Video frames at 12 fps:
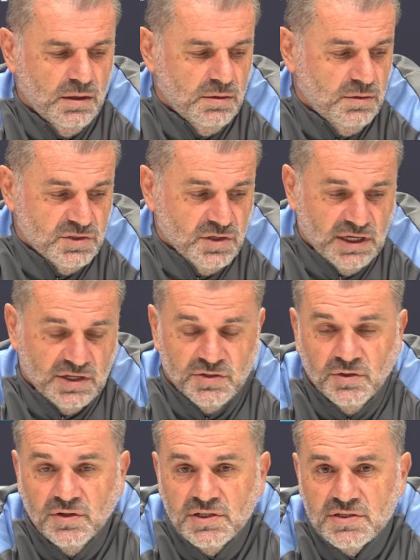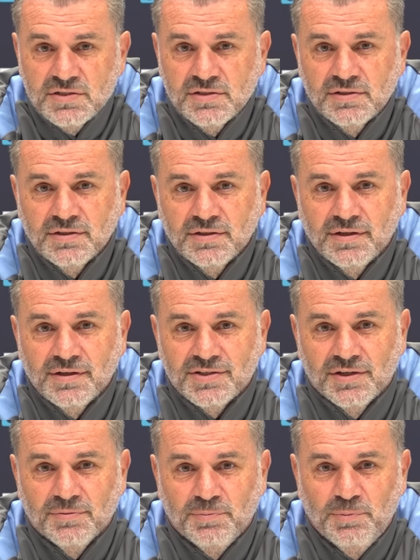Well, he's got no choice because
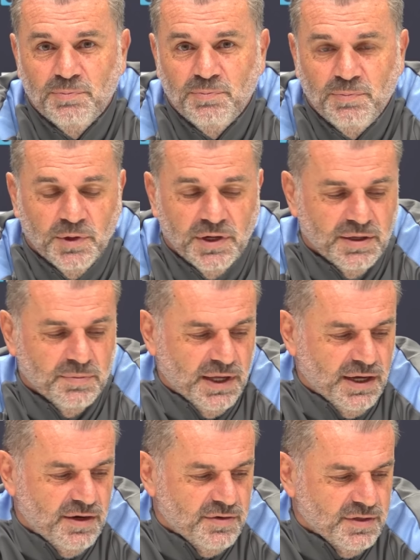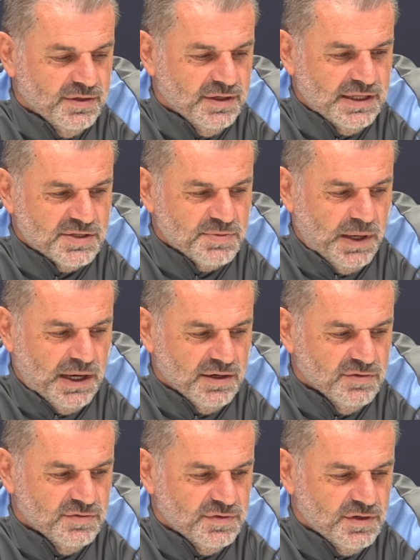I'm putting him there, and that's part
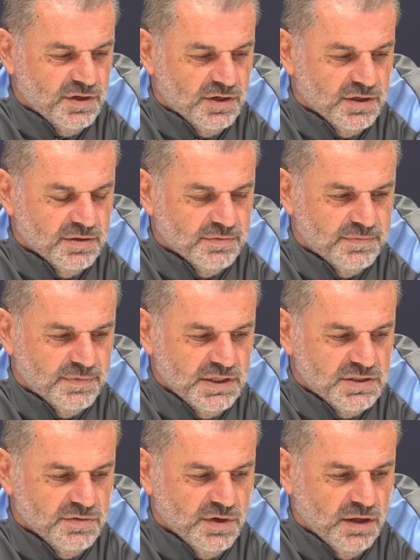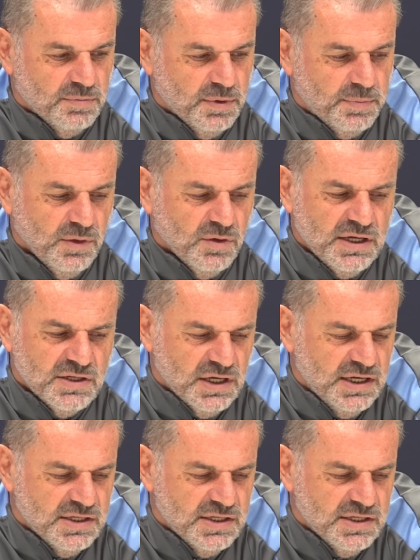of kind of his development. But look, he